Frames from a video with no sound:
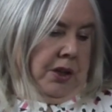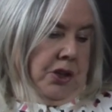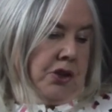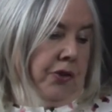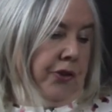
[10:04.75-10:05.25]

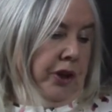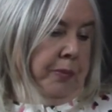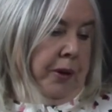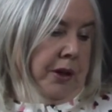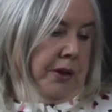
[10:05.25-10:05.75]
So thirty
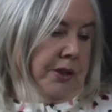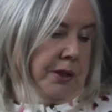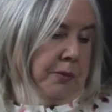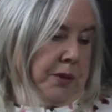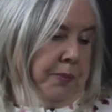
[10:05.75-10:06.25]
pounds.
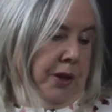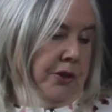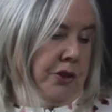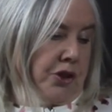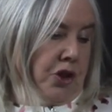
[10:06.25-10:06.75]
It was a
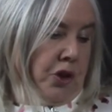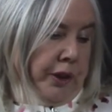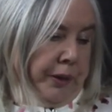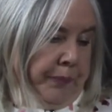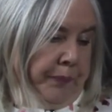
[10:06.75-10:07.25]
pound to
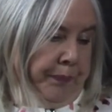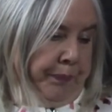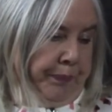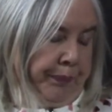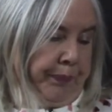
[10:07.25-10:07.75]
join
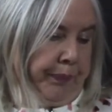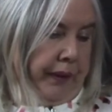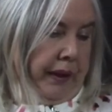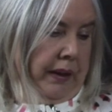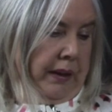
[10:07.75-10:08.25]

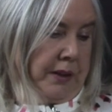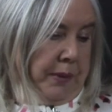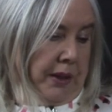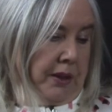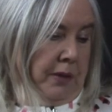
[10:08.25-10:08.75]
uh, to
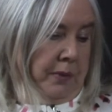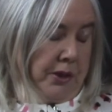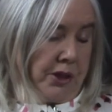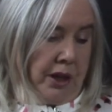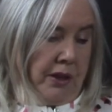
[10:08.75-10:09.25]
become a
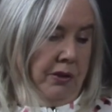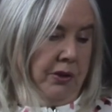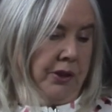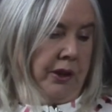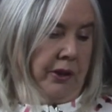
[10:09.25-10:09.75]

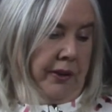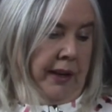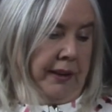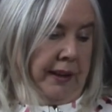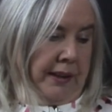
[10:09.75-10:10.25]
shareholder. And on
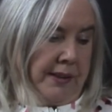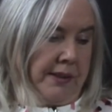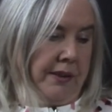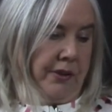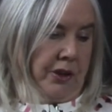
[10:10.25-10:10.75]
that
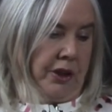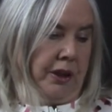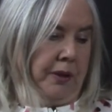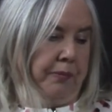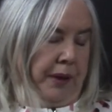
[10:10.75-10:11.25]
night,
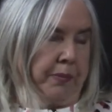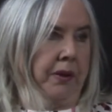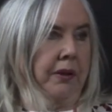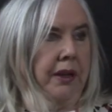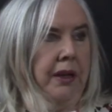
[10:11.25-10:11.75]
30
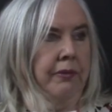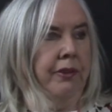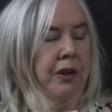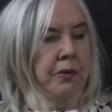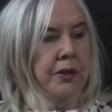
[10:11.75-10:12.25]
people came
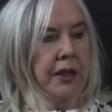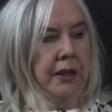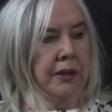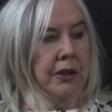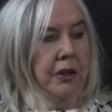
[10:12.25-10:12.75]
forward
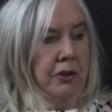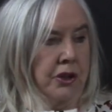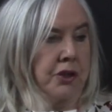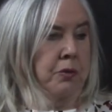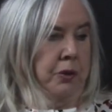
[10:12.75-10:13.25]
and
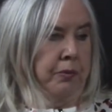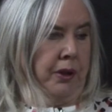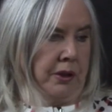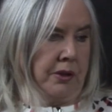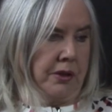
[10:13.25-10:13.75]
lodged one
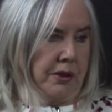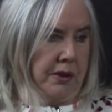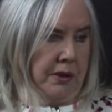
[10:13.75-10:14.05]
pound